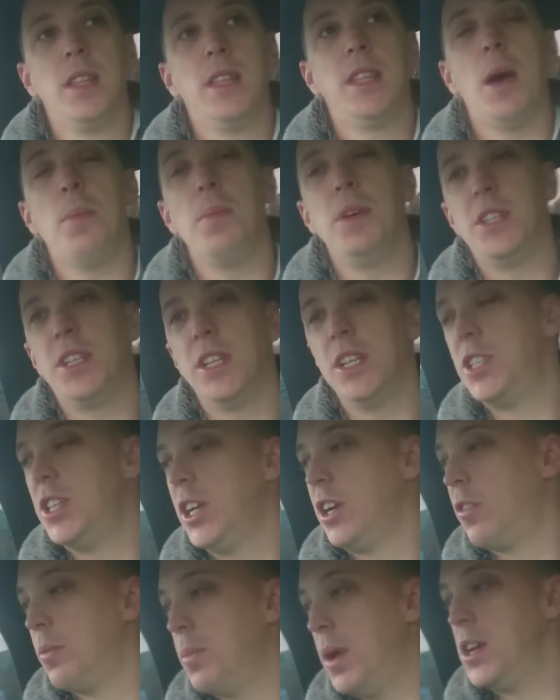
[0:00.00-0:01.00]
That means that the
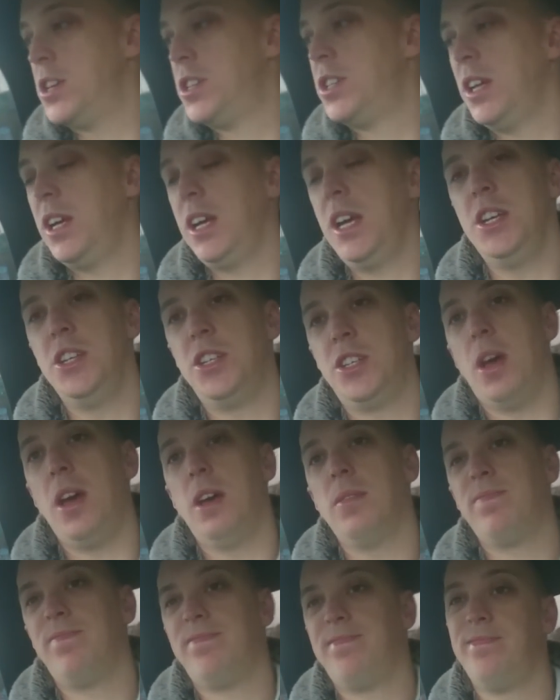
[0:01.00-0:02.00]
synchro mesh
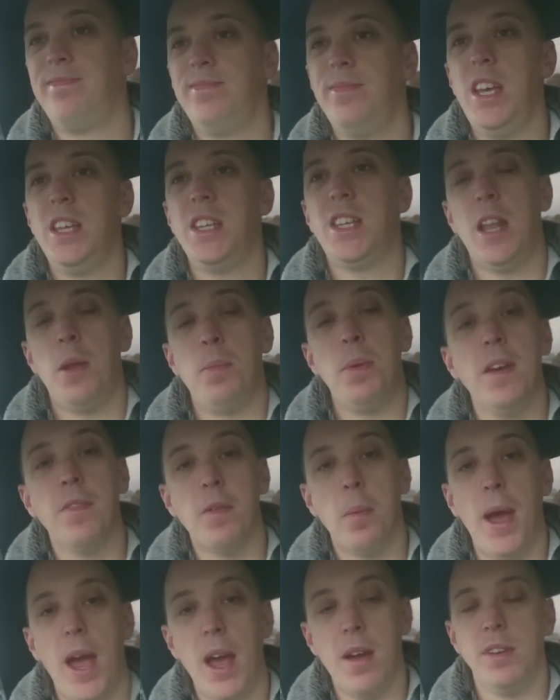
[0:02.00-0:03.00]
it's had a bit
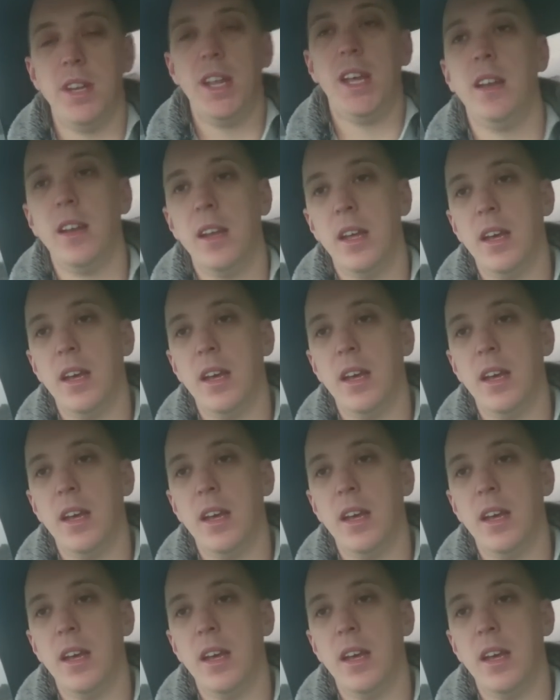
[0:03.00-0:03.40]
of a pounding.